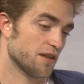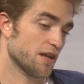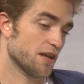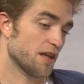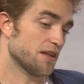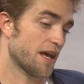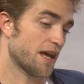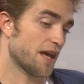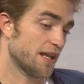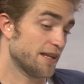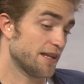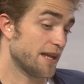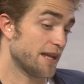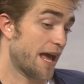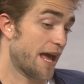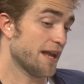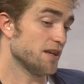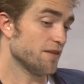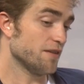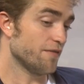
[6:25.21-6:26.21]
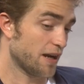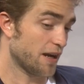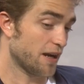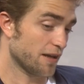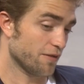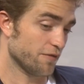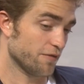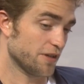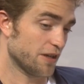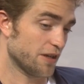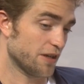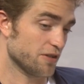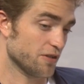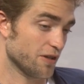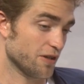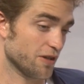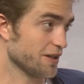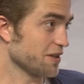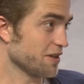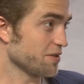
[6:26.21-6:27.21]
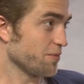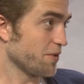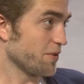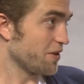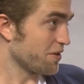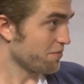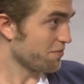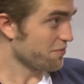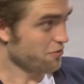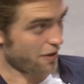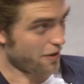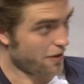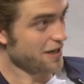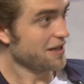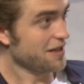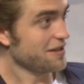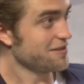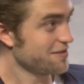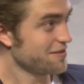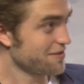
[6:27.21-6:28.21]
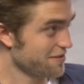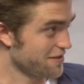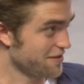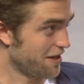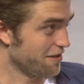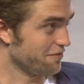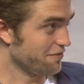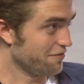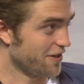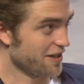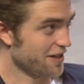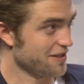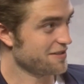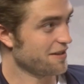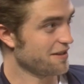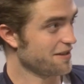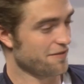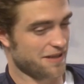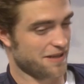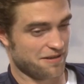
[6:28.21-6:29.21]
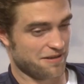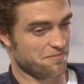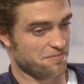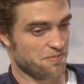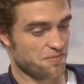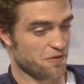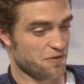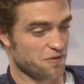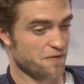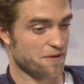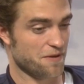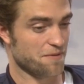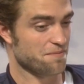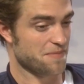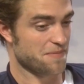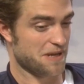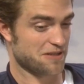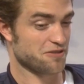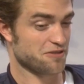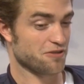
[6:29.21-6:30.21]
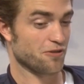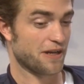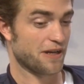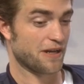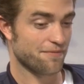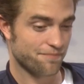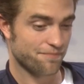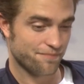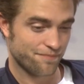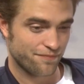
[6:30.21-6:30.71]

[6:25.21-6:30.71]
The end of LA Confidential, I think, is one of the greatest gunfights in movie history.